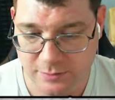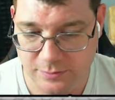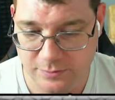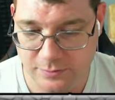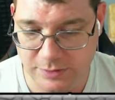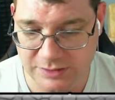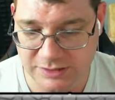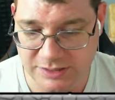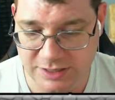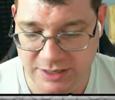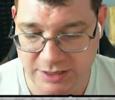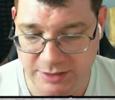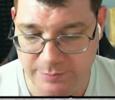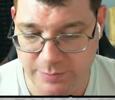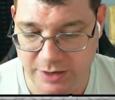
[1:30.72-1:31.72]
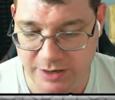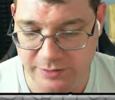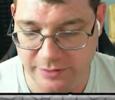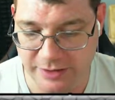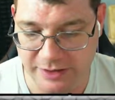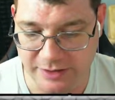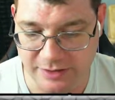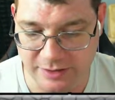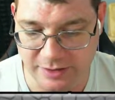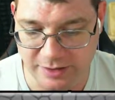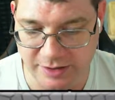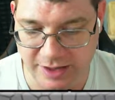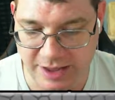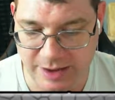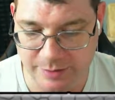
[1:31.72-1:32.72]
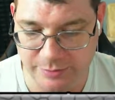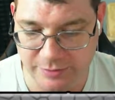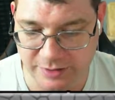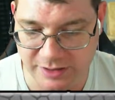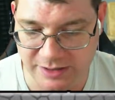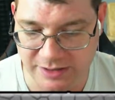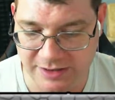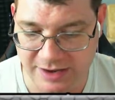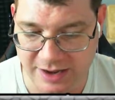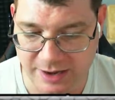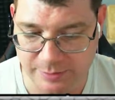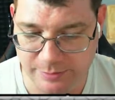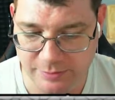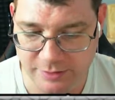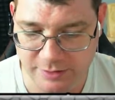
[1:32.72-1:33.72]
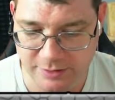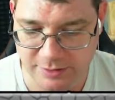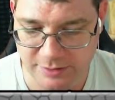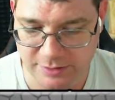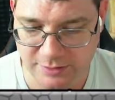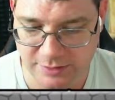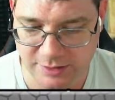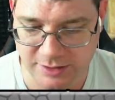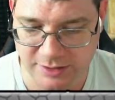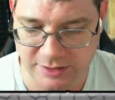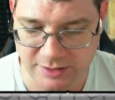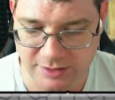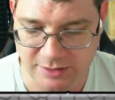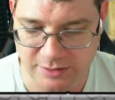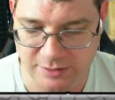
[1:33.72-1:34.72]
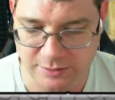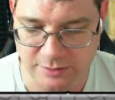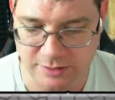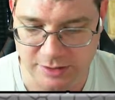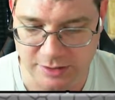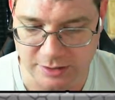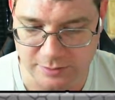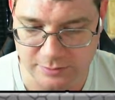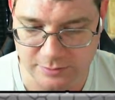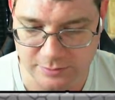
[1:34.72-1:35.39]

What's he migrated Uh, Abracadabra, I think? Or no.